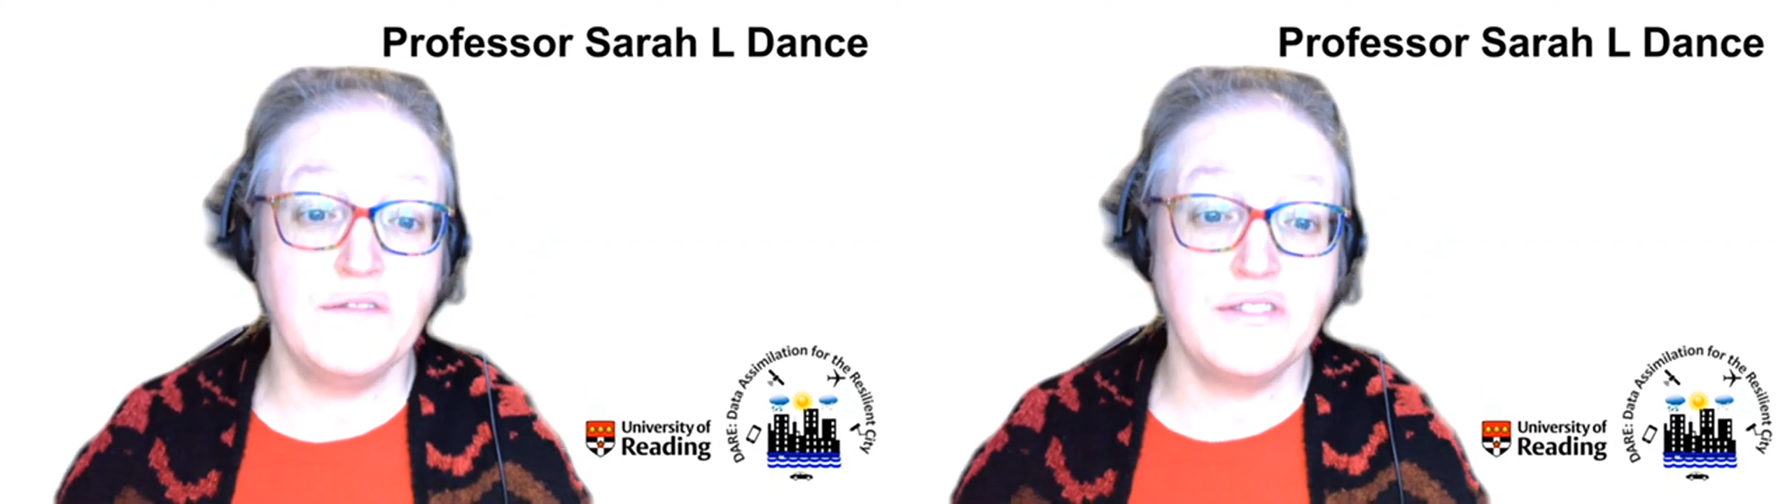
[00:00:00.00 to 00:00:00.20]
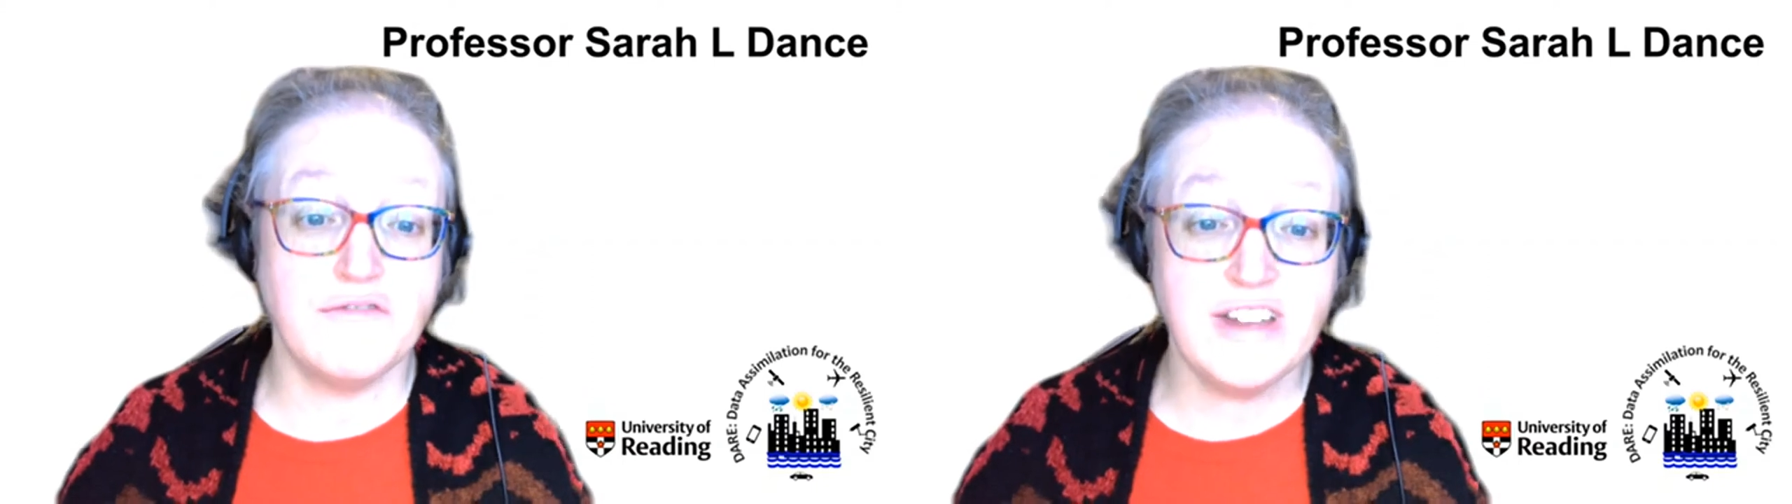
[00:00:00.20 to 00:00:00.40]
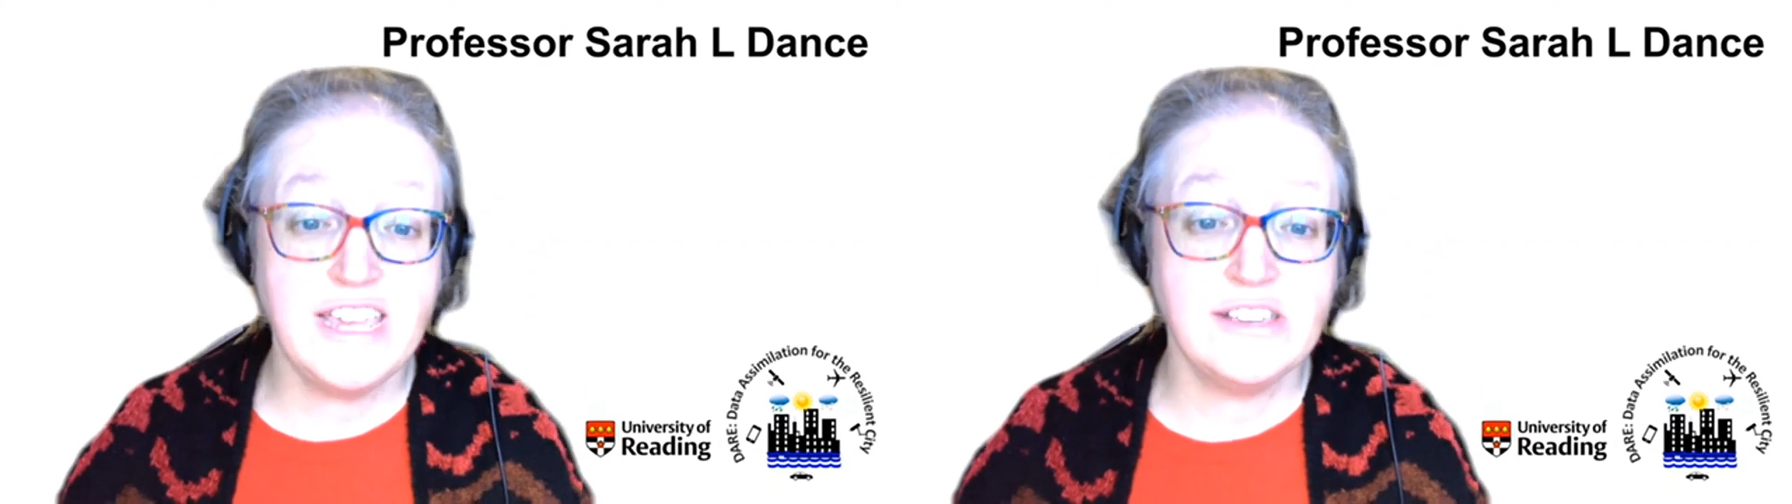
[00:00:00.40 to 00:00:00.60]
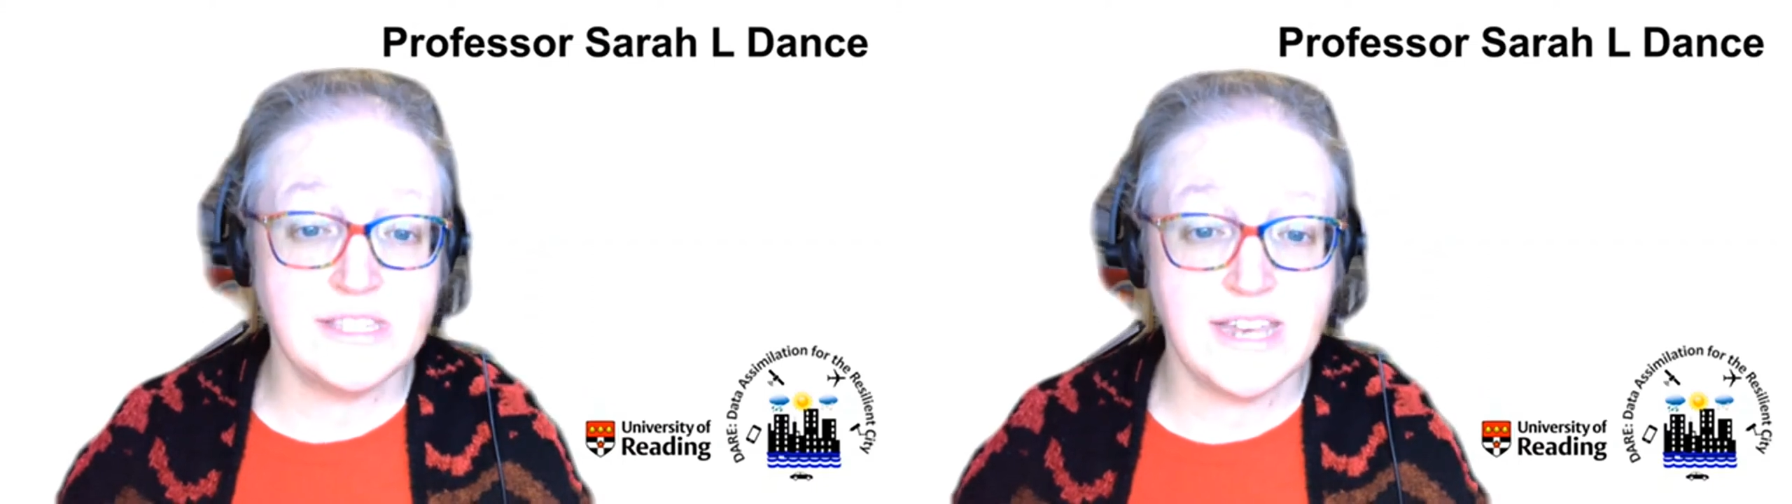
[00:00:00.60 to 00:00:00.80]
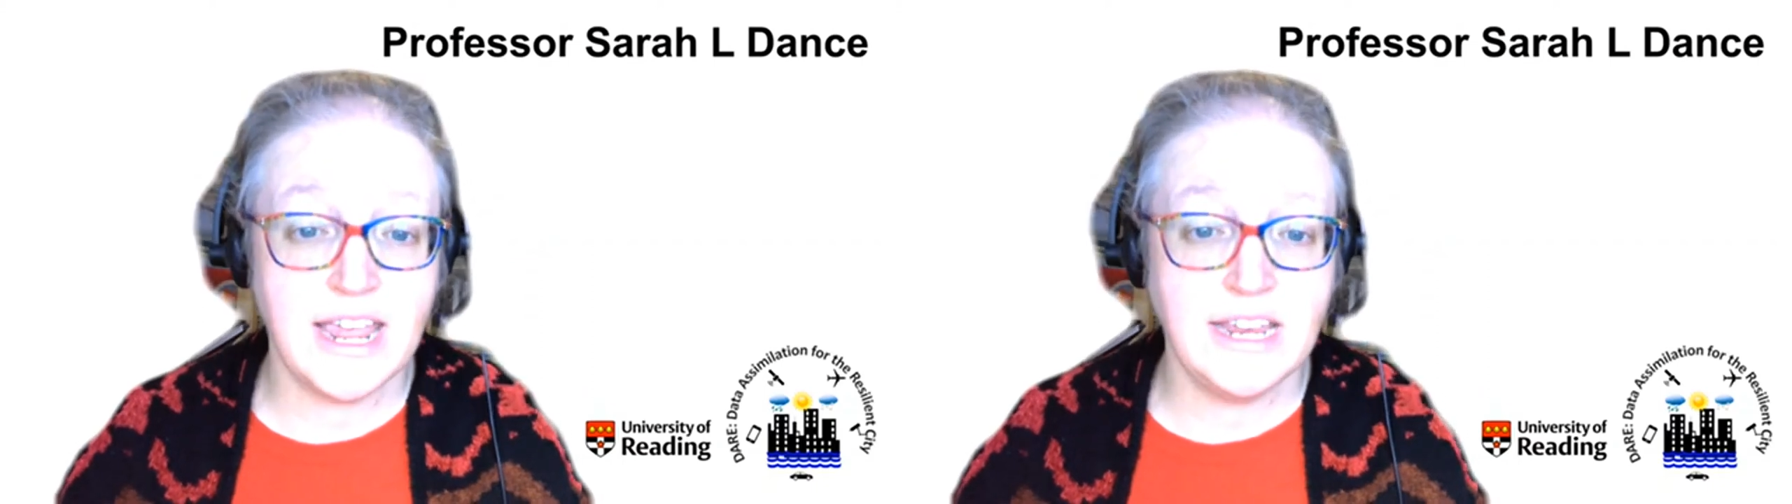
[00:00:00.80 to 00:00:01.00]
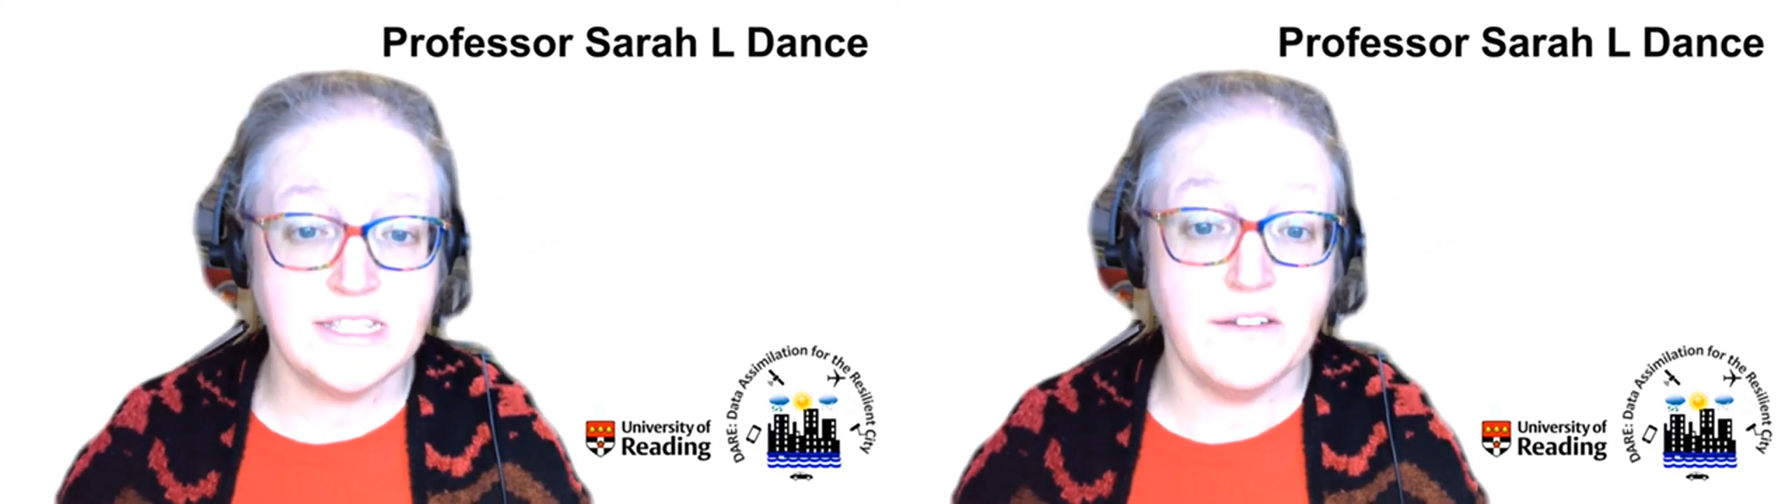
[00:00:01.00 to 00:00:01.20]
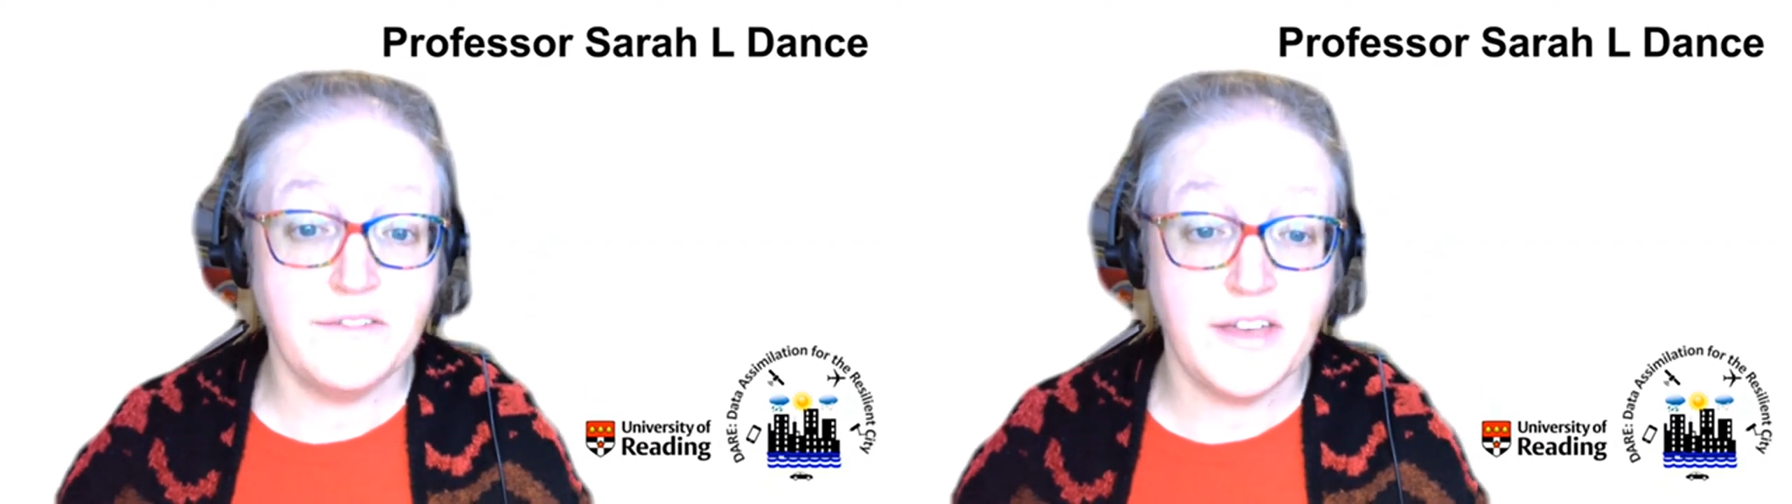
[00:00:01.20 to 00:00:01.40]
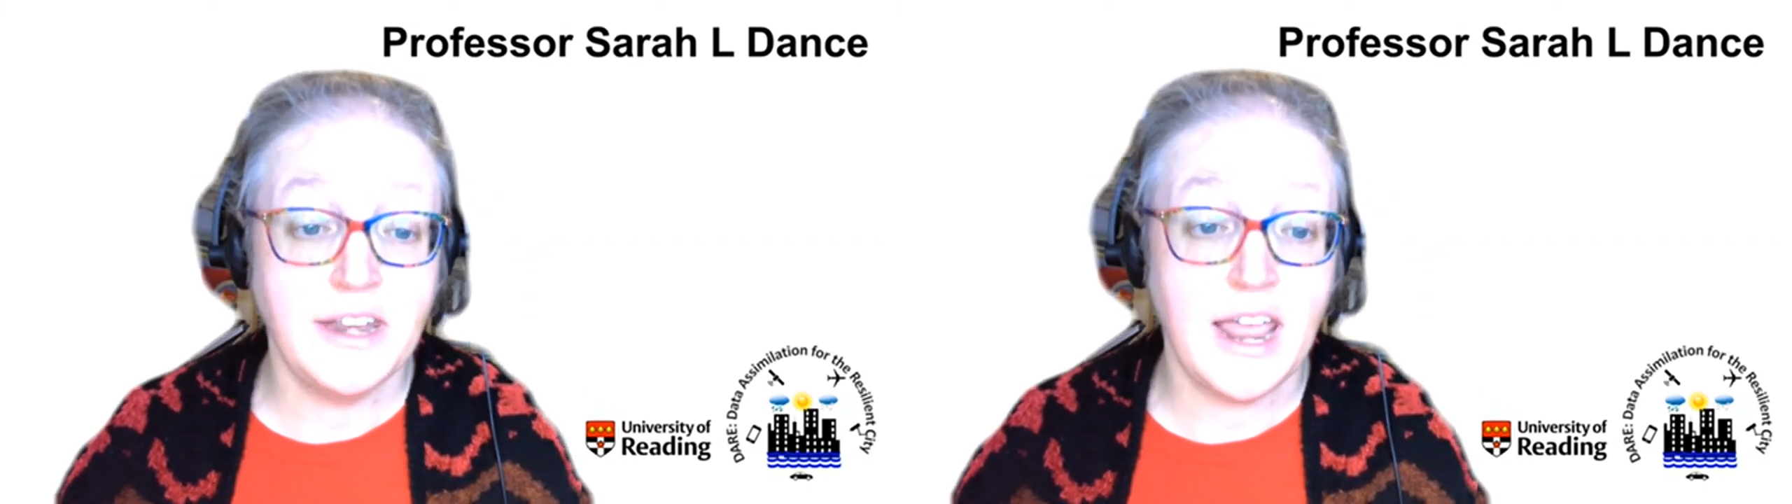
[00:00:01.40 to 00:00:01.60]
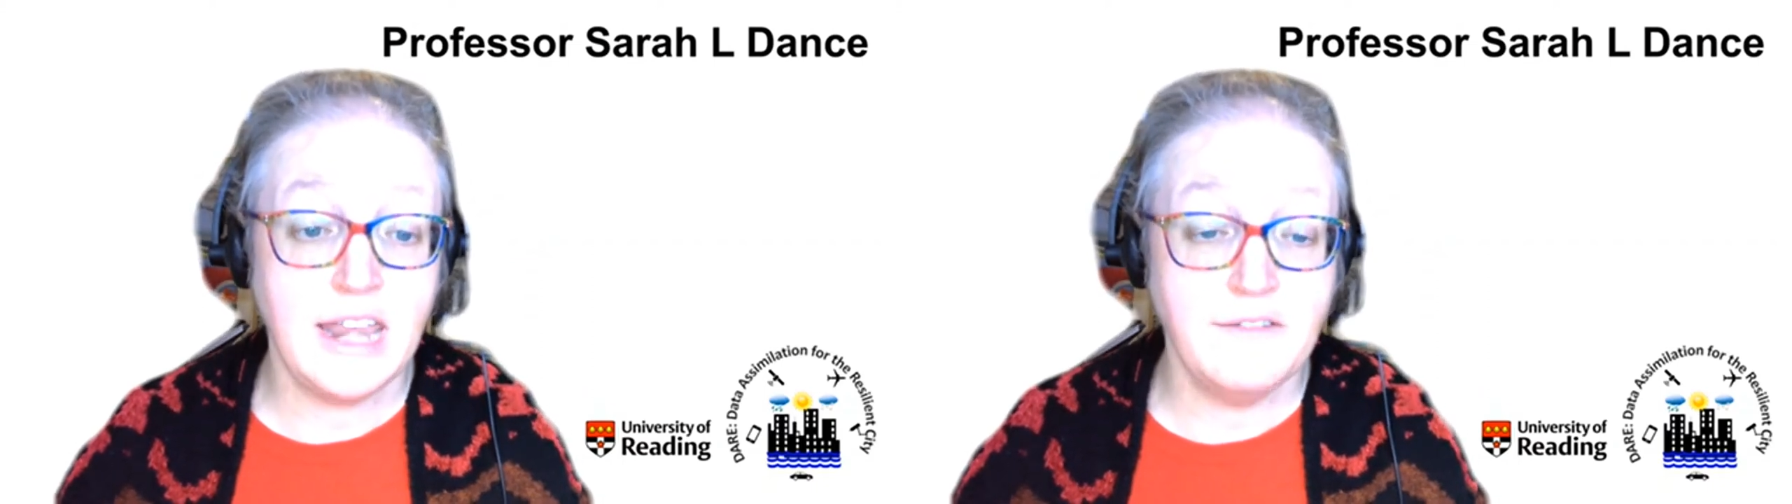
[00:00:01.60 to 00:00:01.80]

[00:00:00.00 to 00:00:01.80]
of the real state of an